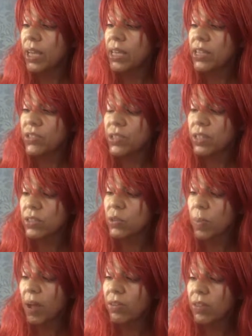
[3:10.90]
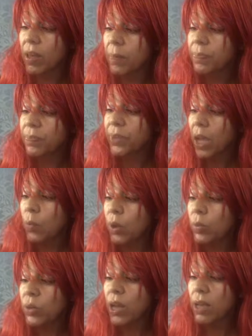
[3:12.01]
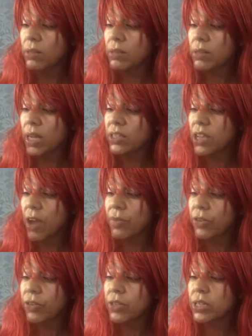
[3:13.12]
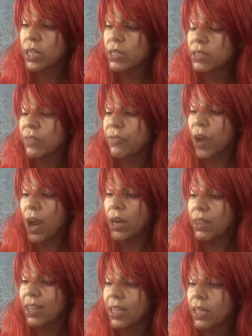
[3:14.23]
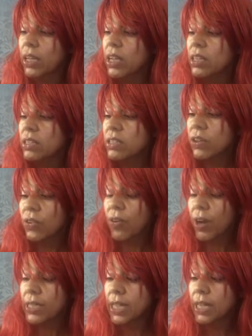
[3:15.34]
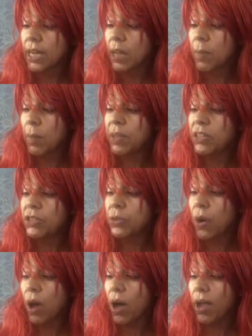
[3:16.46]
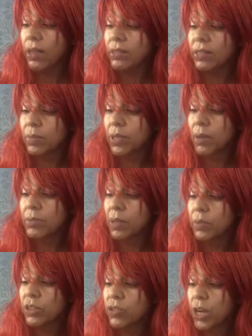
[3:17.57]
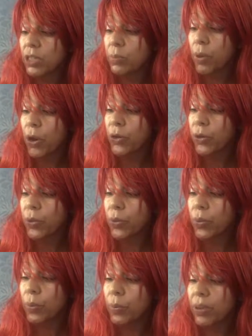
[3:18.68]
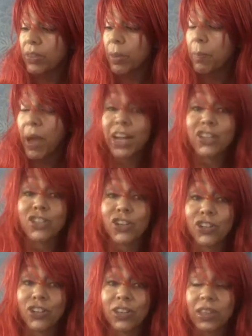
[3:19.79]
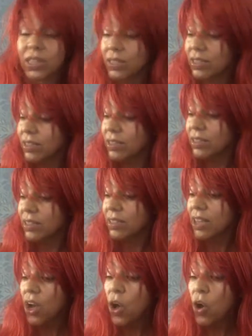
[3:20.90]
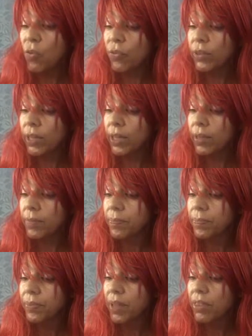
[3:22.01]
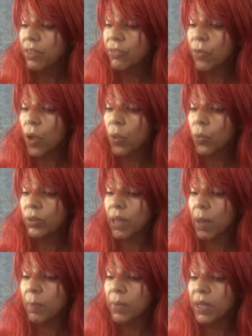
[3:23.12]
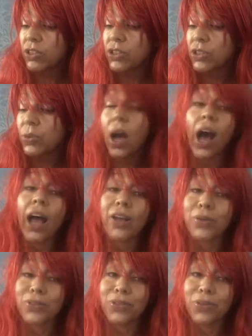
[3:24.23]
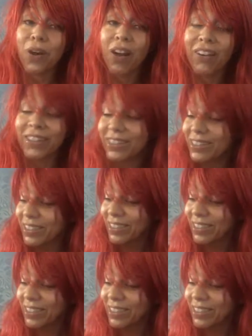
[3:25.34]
innocence about them, and one would hesitate to ever criticize them for anything. Still, their identity may be too high, and sometimes they will attract a partner who will bring them back to earth. Hopefully, the fall will not be too high or too hard.